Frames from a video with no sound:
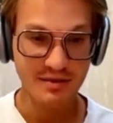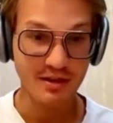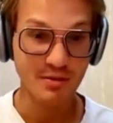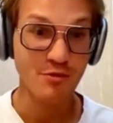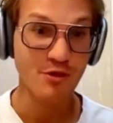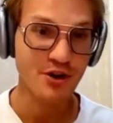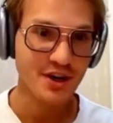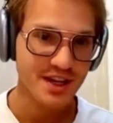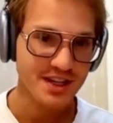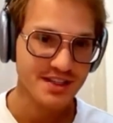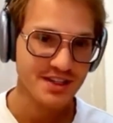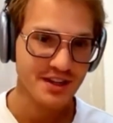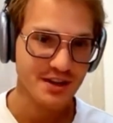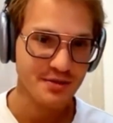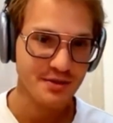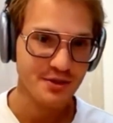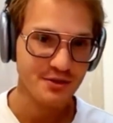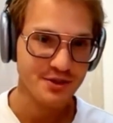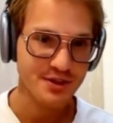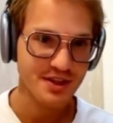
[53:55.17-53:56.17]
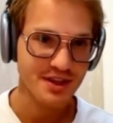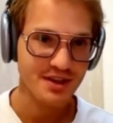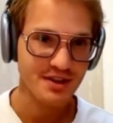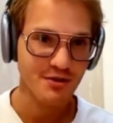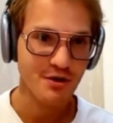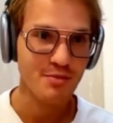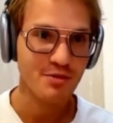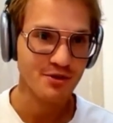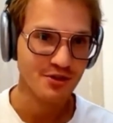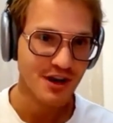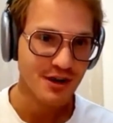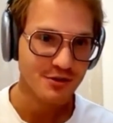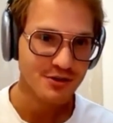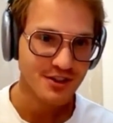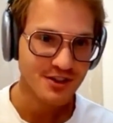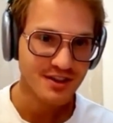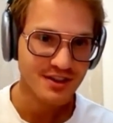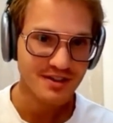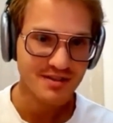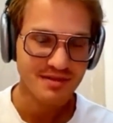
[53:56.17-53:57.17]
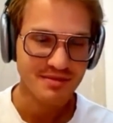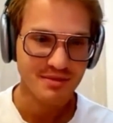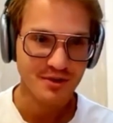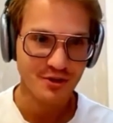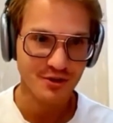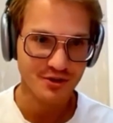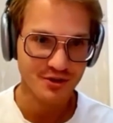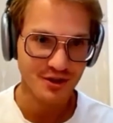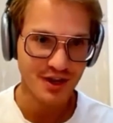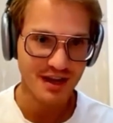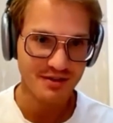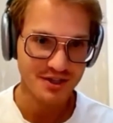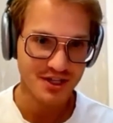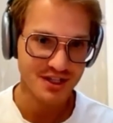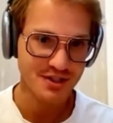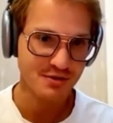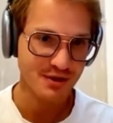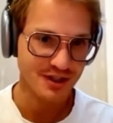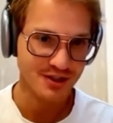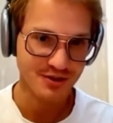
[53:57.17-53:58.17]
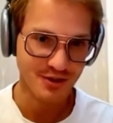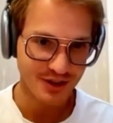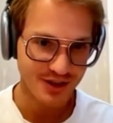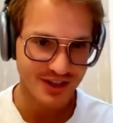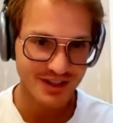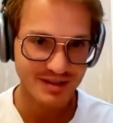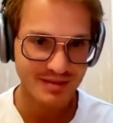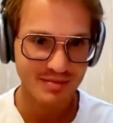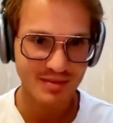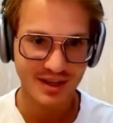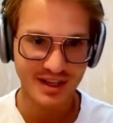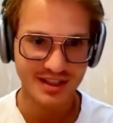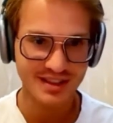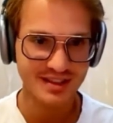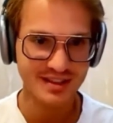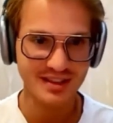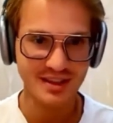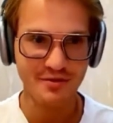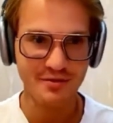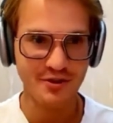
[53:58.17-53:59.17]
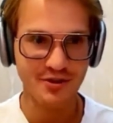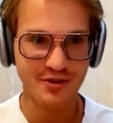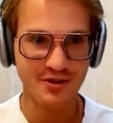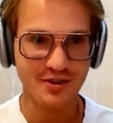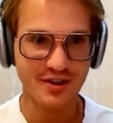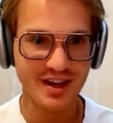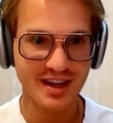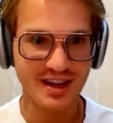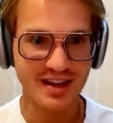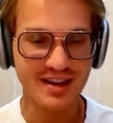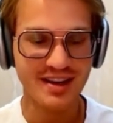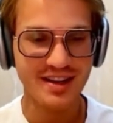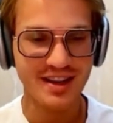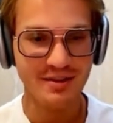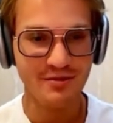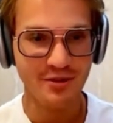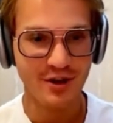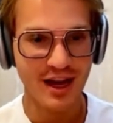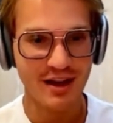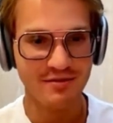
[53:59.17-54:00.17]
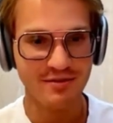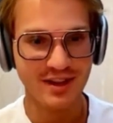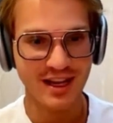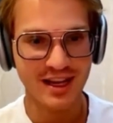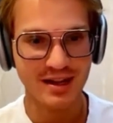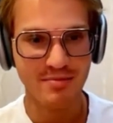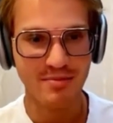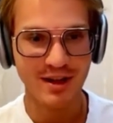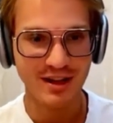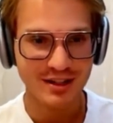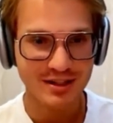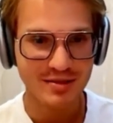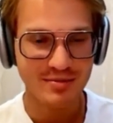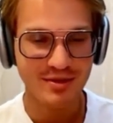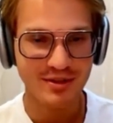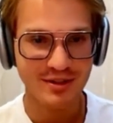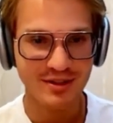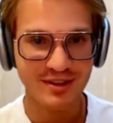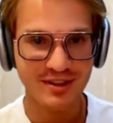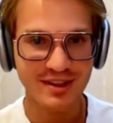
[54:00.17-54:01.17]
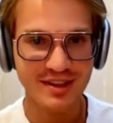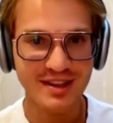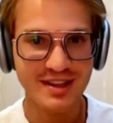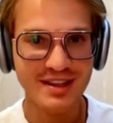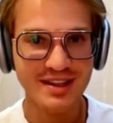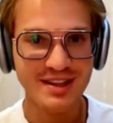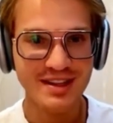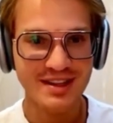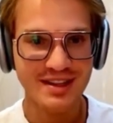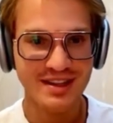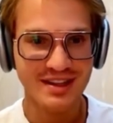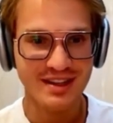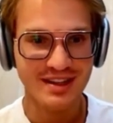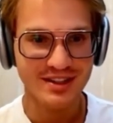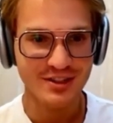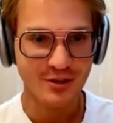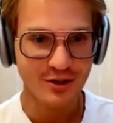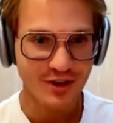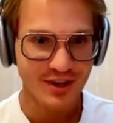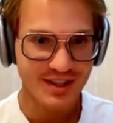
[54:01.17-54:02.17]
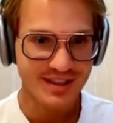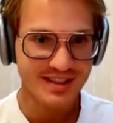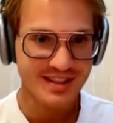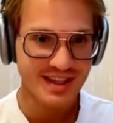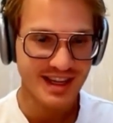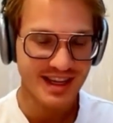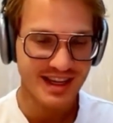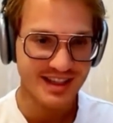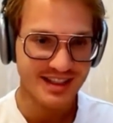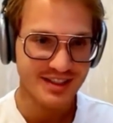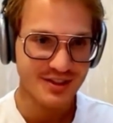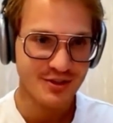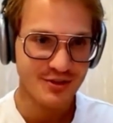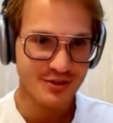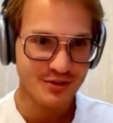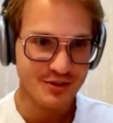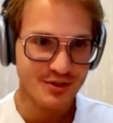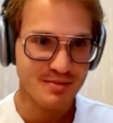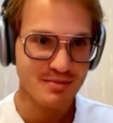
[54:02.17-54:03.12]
even more easier using Open Router because you have just one token. But if you have like multiple tokens and you